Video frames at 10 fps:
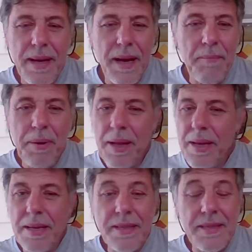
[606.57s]
And
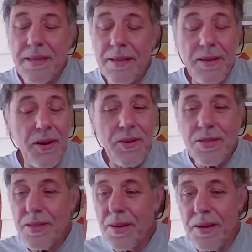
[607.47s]
please,
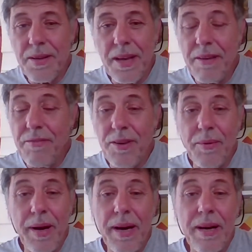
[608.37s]
honest to God, if you
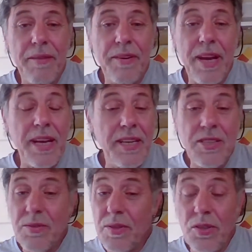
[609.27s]
are of an
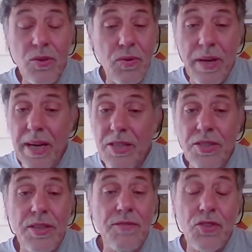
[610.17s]
age, young age,
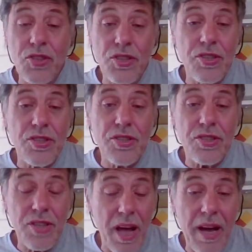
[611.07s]
and you've just
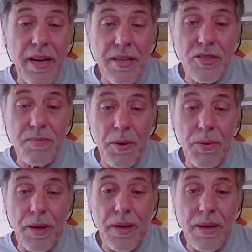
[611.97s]
started
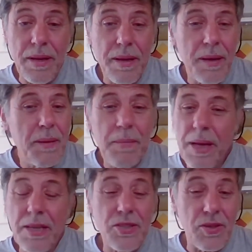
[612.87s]
smoking,
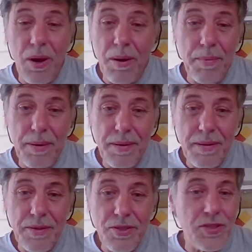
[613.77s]
please stop.
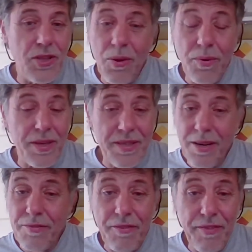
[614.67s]
Just do
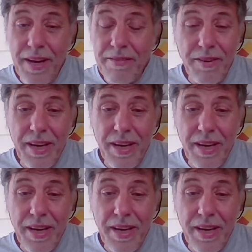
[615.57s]
yourself a favour.